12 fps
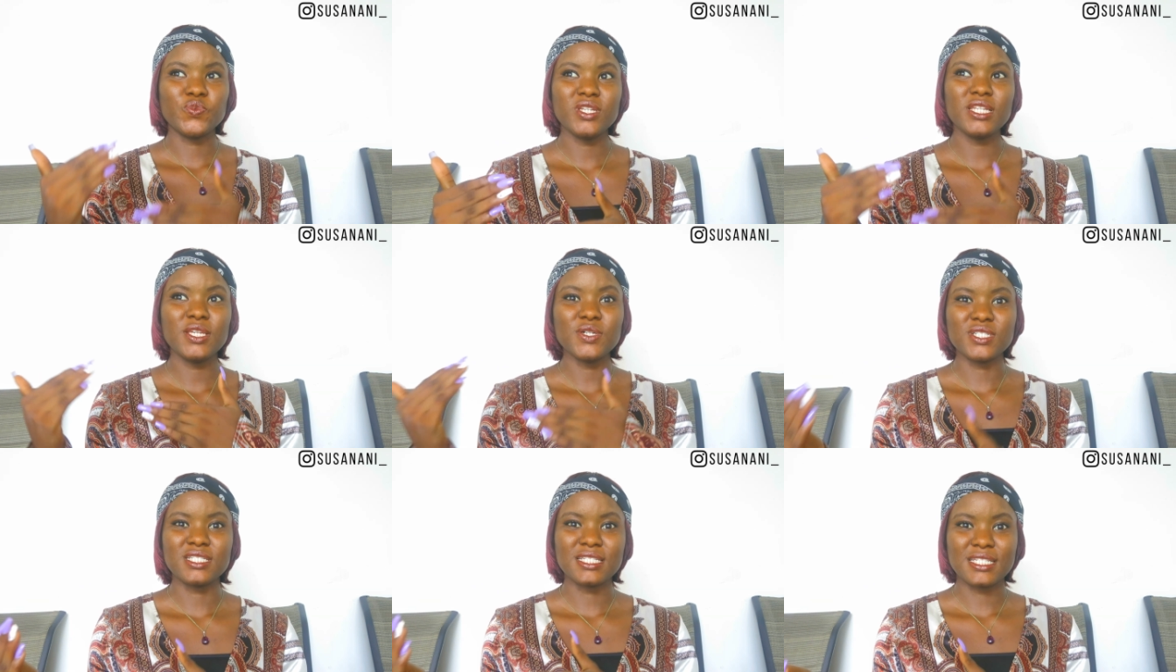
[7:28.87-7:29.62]

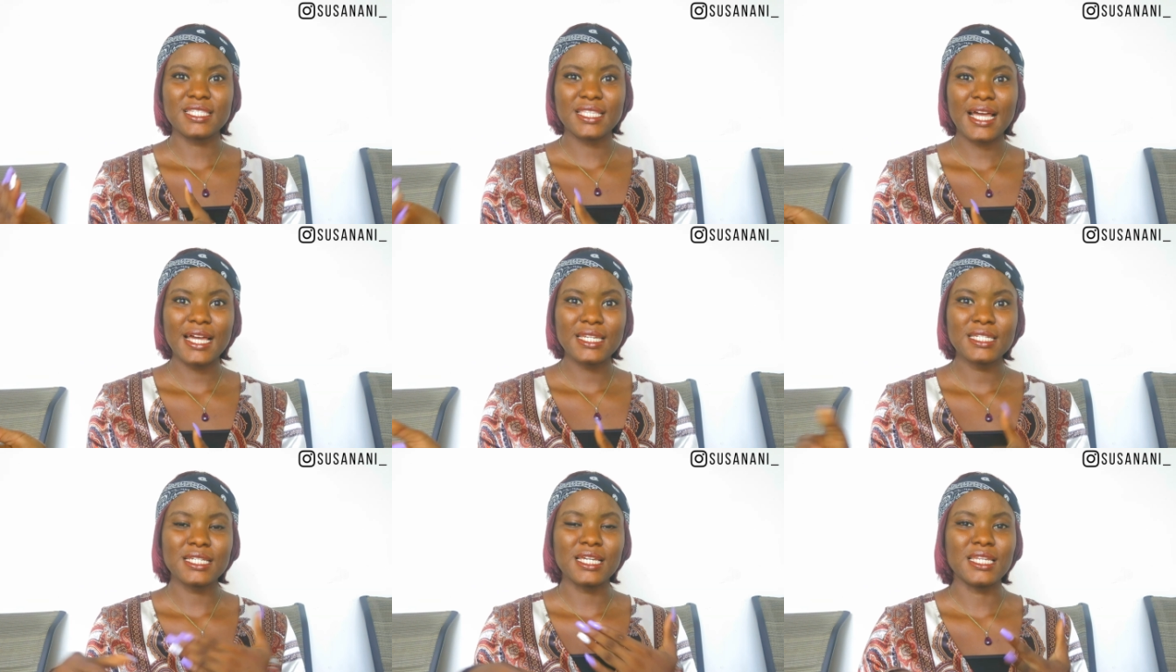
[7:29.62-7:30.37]
really
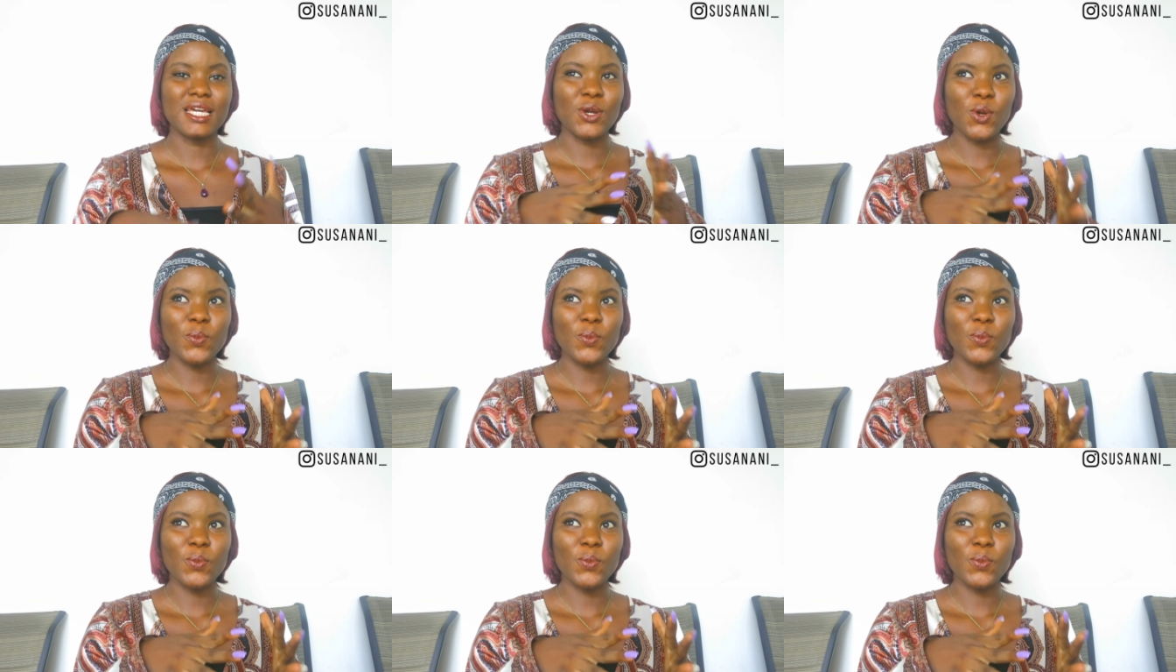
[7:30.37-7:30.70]
understand and I